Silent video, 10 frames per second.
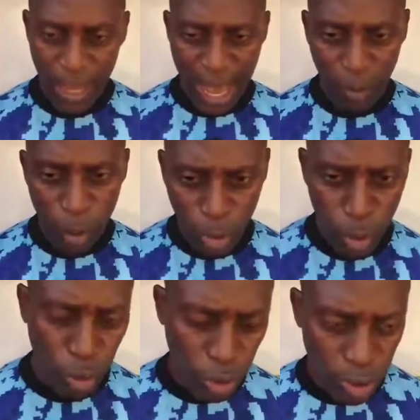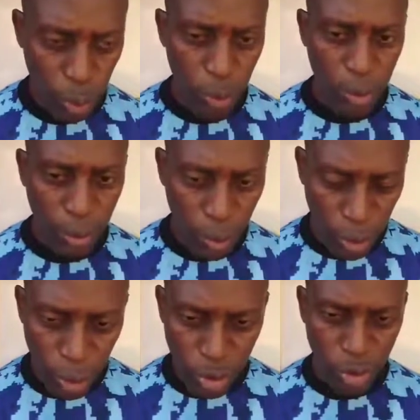And what we do is we
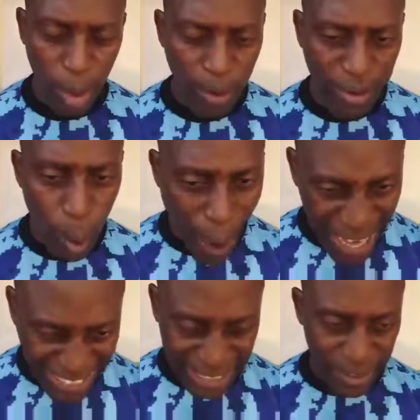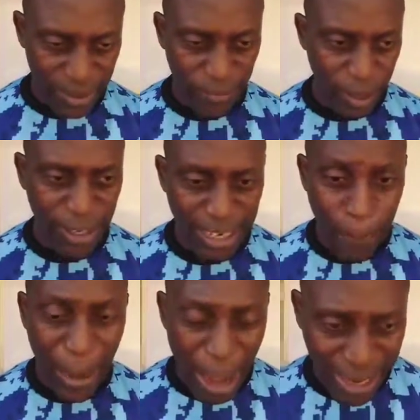use some of the waste from
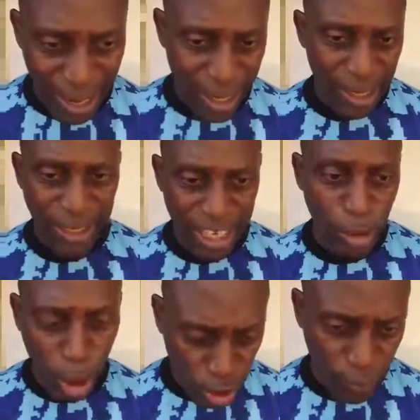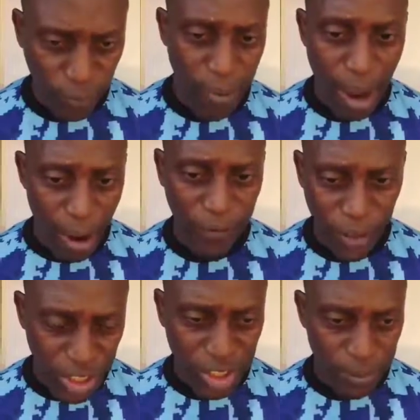the powder, the dust from our
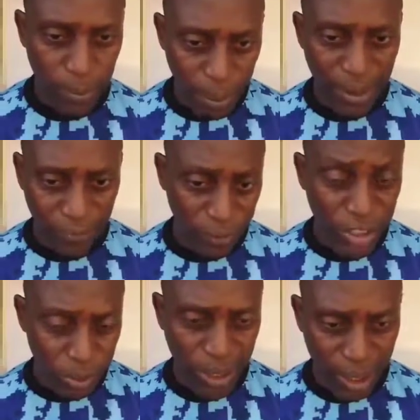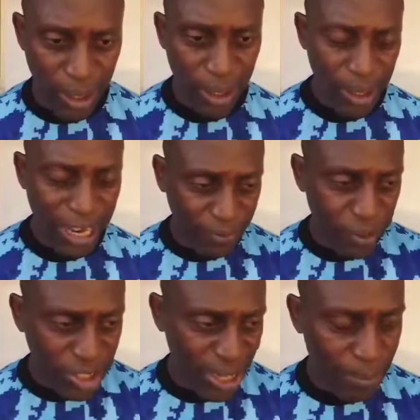fish meal, that
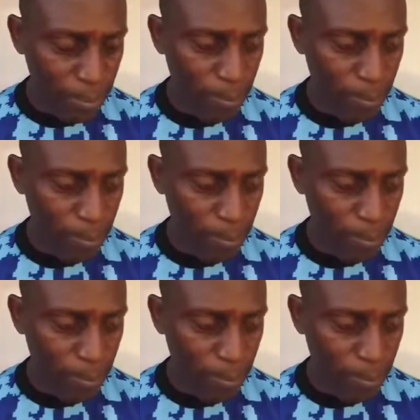fish